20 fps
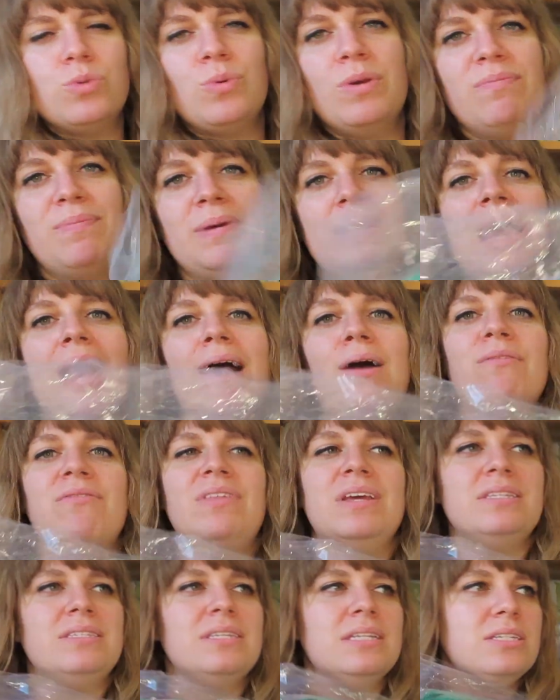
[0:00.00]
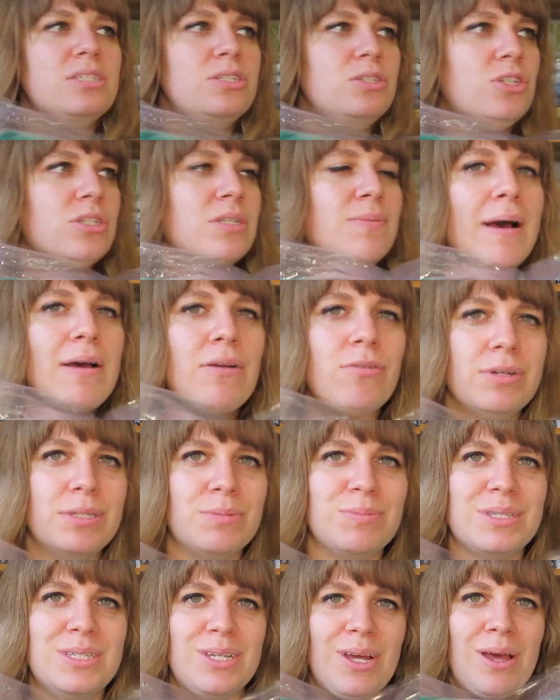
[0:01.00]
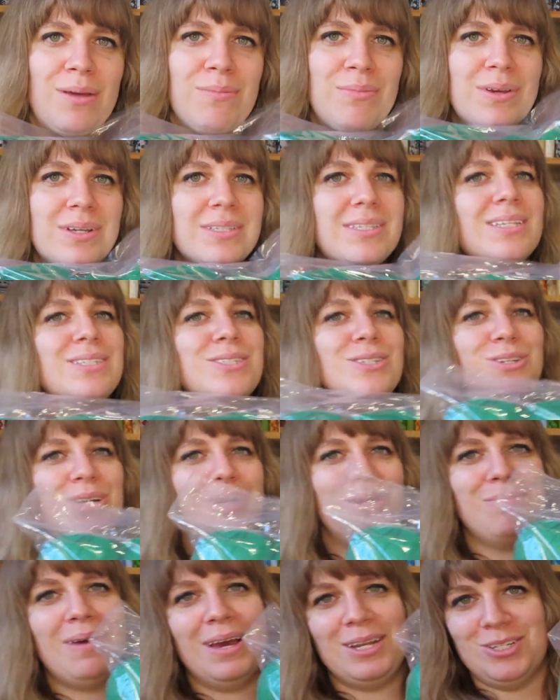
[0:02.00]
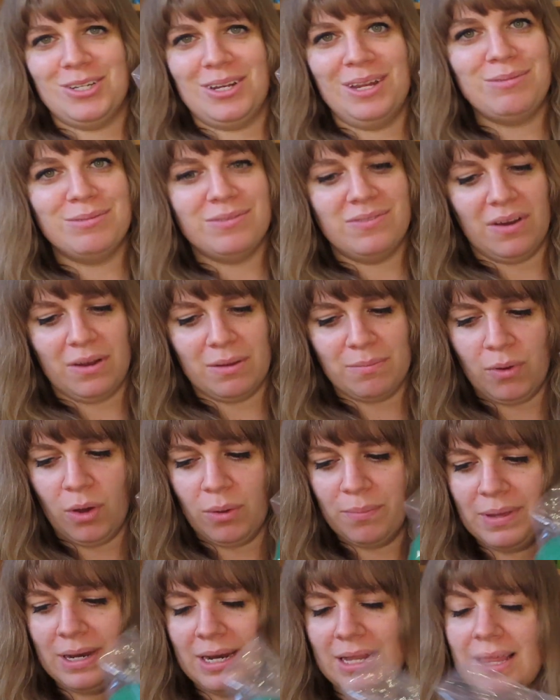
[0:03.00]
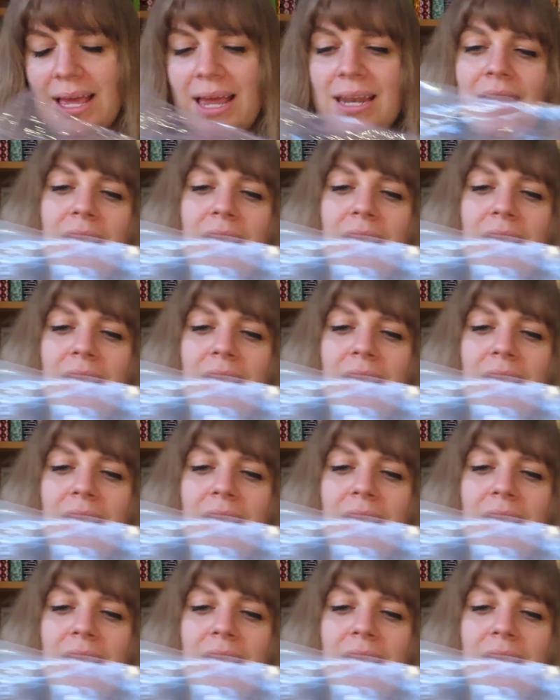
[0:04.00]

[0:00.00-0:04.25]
we've been out of this since just about Christmas time because as you can imagine it was very popular then,